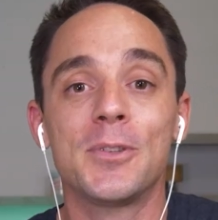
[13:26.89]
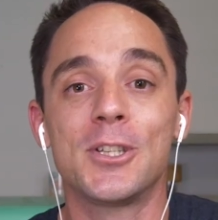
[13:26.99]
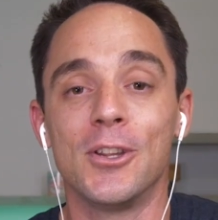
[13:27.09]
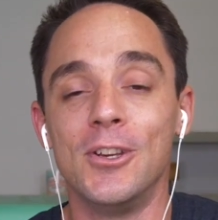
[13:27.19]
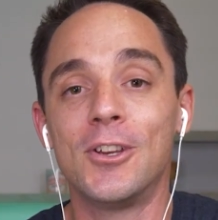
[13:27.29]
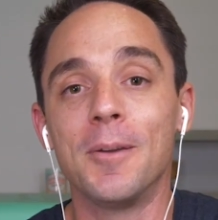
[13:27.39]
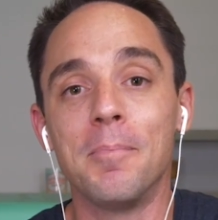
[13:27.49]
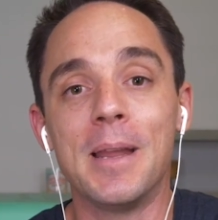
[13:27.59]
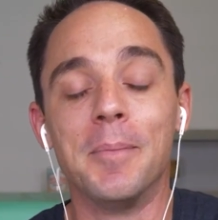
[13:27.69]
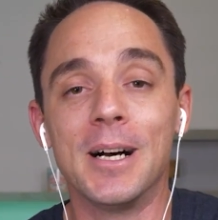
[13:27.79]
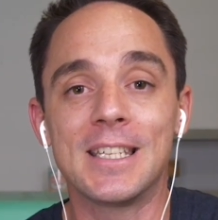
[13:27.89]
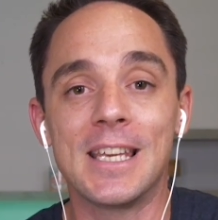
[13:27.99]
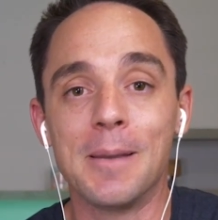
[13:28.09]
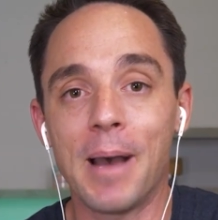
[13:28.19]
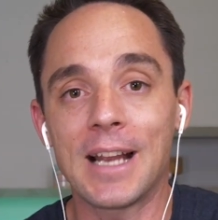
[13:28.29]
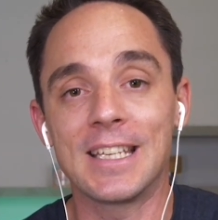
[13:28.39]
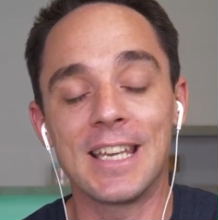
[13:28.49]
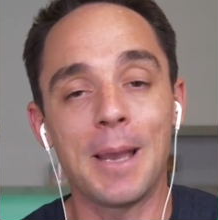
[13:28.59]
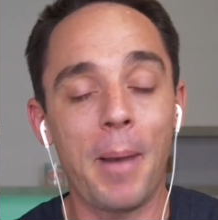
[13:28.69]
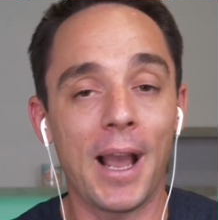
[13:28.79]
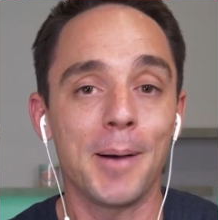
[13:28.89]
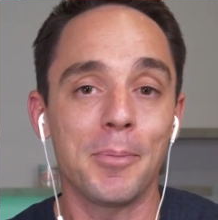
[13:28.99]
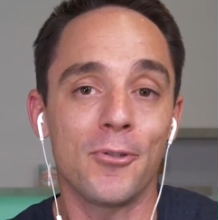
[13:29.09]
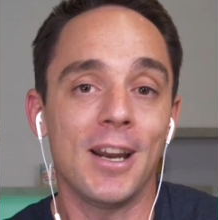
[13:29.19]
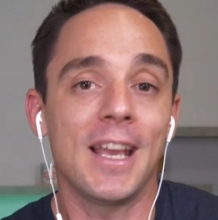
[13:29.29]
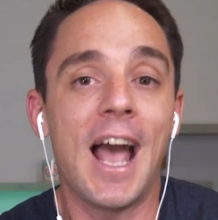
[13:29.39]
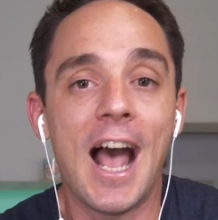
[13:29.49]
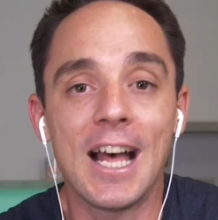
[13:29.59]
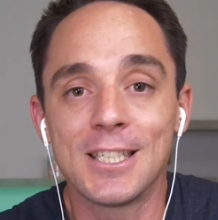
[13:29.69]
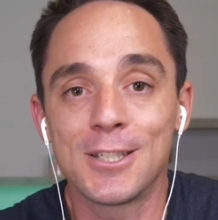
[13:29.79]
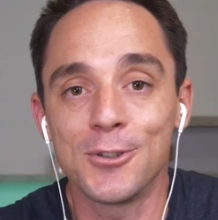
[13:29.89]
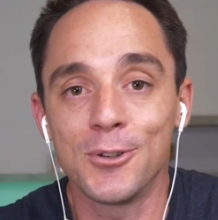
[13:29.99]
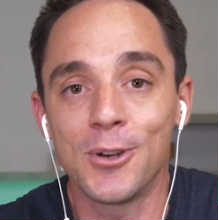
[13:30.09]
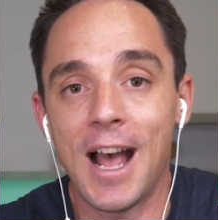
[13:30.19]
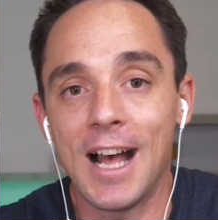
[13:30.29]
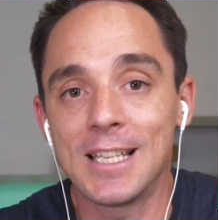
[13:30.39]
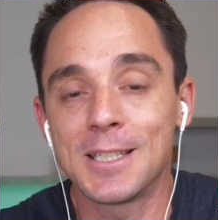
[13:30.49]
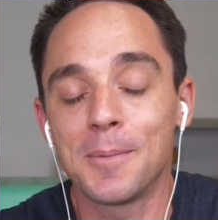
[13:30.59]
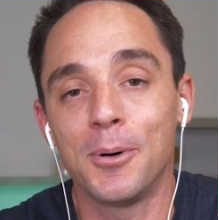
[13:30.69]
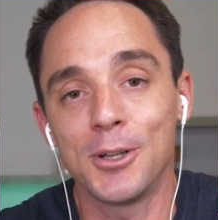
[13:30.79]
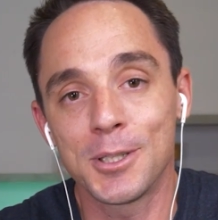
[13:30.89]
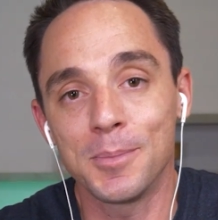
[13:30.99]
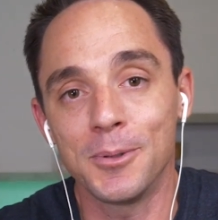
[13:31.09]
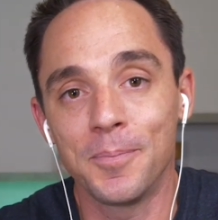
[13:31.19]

so that you can minimize the impact and get back up and running as soon as possible.